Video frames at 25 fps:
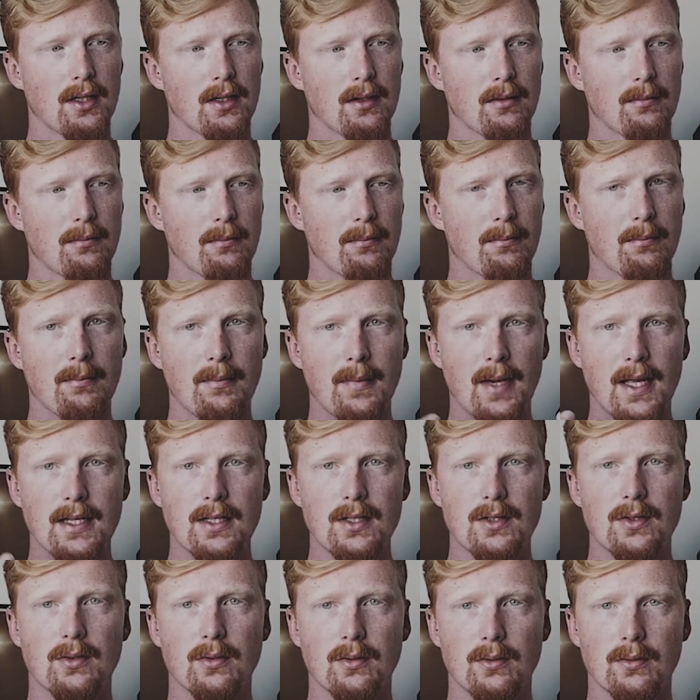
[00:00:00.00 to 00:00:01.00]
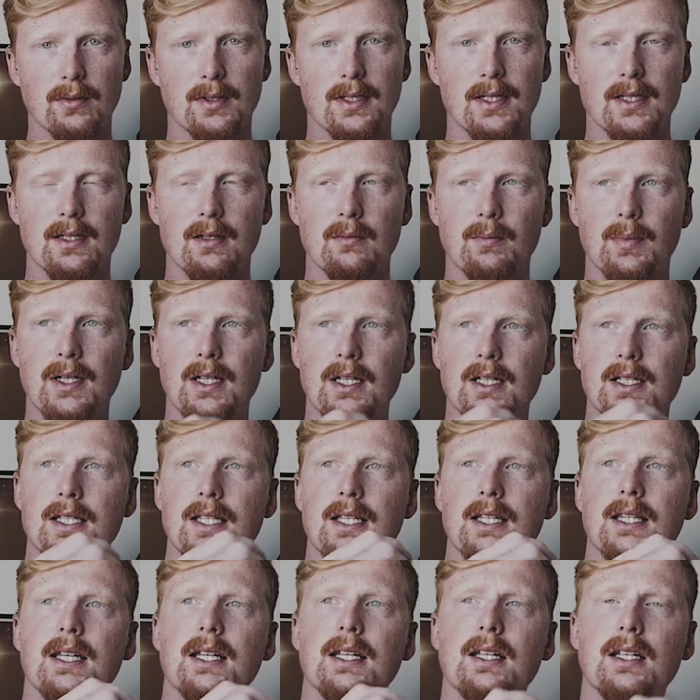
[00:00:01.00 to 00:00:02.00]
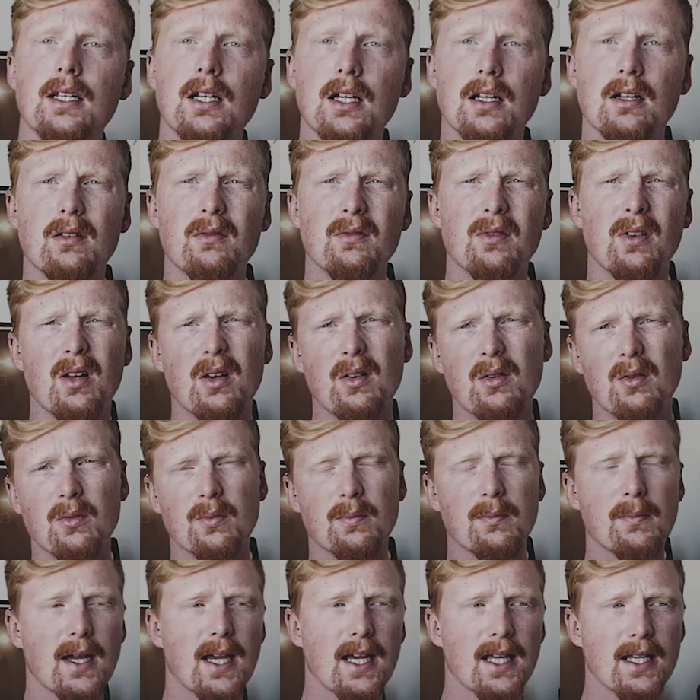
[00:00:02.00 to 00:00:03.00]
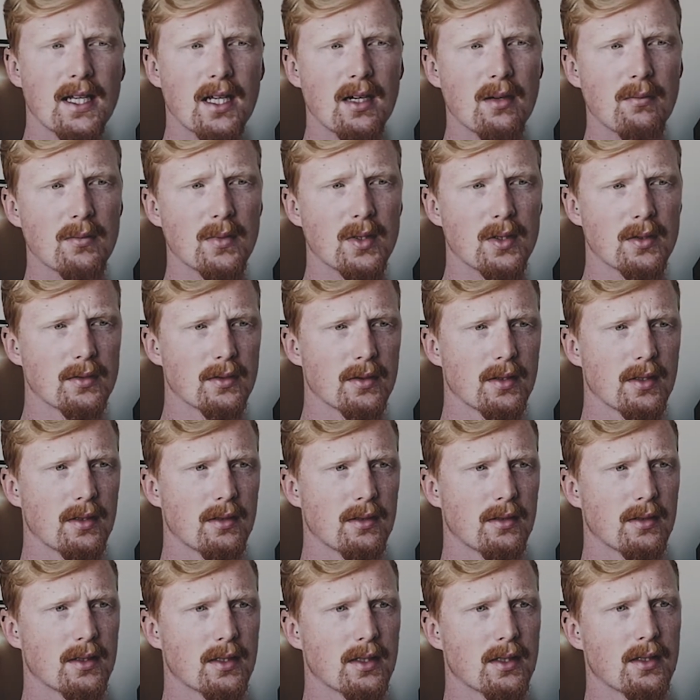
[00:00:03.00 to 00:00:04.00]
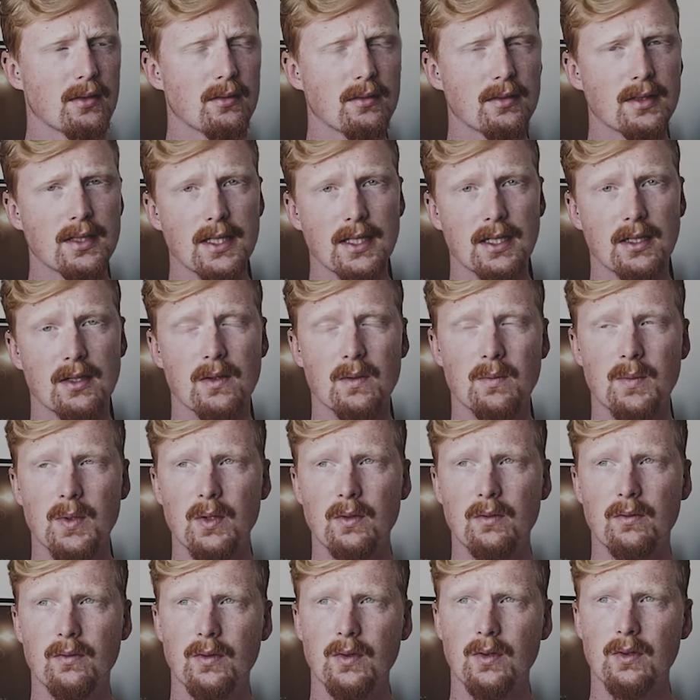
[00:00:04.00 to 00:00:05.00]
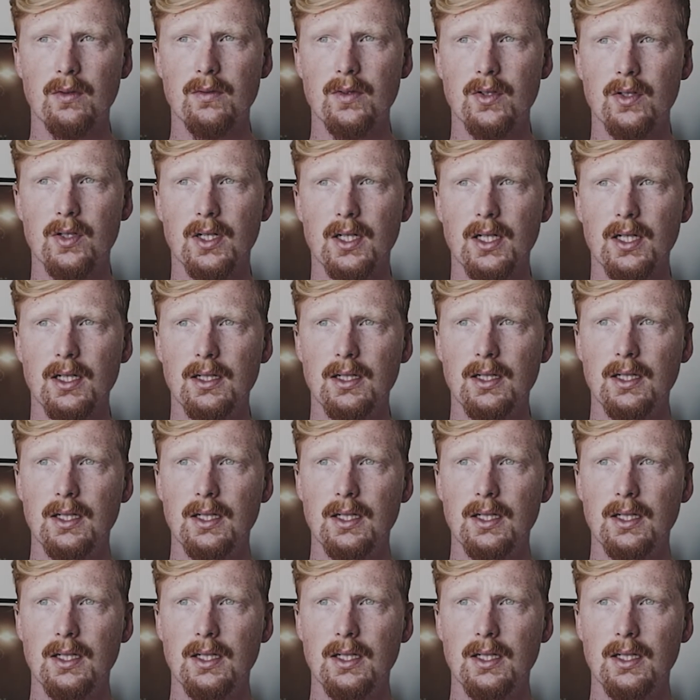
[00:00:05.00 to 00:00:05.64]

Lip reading: mental disability, they kind of like, oh, man up, Luke. You know, take a spoonful of sugar.